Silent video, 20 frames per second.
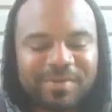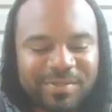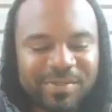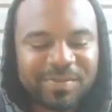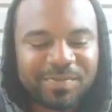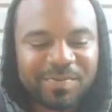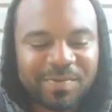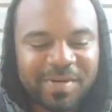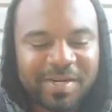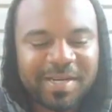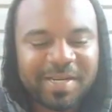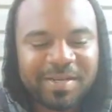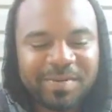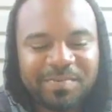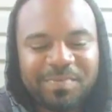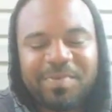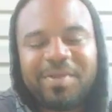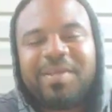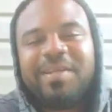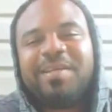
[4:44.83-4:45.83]
was a
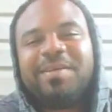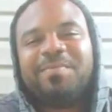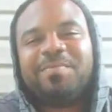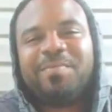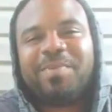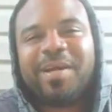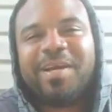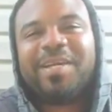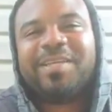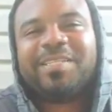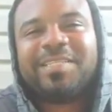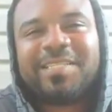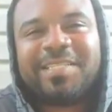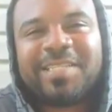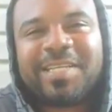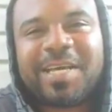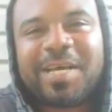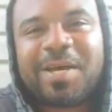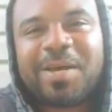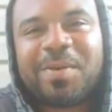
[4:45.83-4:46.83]
pretty embarrassing
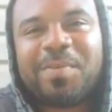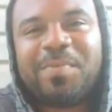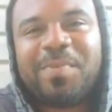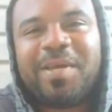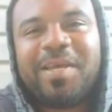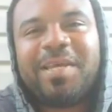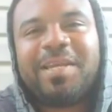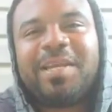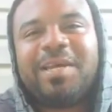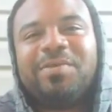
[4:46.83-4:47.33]
time, man.